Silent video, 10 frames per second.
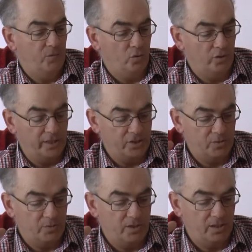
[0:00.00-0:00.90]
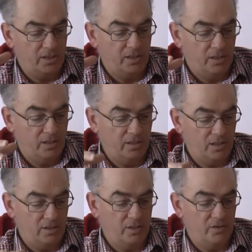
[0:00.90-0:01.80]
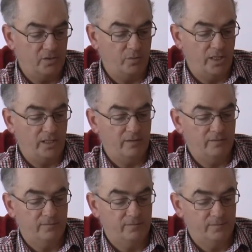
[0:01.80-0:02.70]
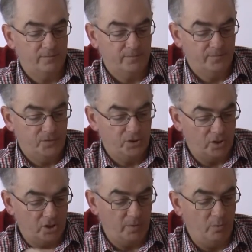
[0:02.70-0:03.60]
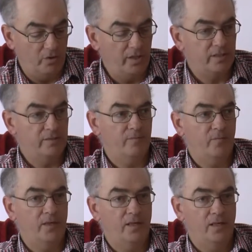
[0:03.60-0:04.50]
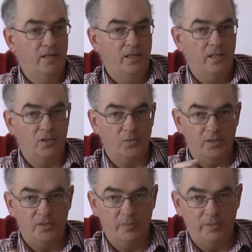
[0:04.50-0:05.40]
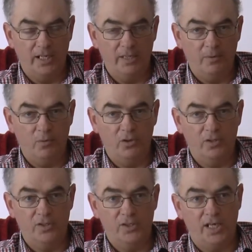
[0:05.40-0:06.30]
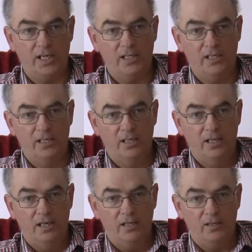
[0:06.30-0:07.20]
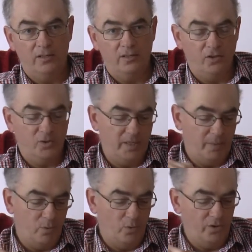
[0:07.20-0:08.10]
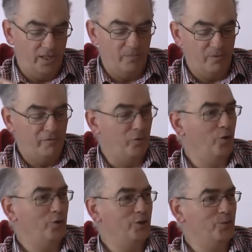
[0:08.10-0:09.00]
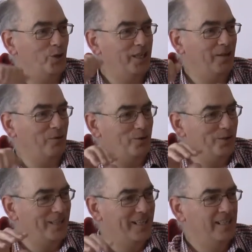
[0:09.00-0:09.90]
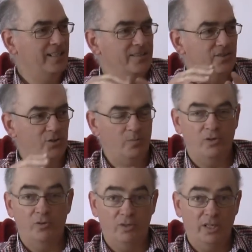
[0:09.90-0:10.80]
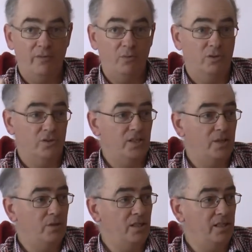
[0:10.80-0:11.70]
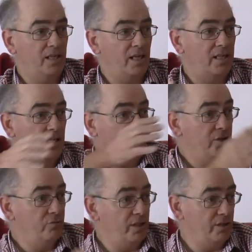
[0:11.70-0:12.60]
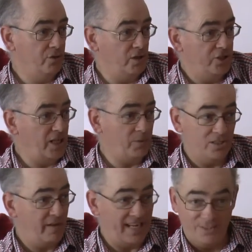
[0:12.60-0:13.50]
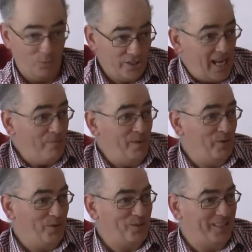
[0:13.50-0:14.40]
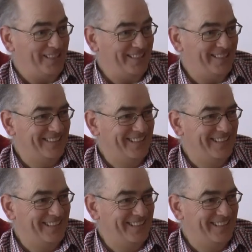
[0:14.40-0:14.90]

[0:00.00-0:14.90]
All nations must hear, and here's the way. You're not to be worried. You're not to be intimidated about what you're going to say. You're not to be up all night before just working out what to, because the Spirit will give you what to say when you're there. And you read those early chapters of Acts, and what's happening with those guys?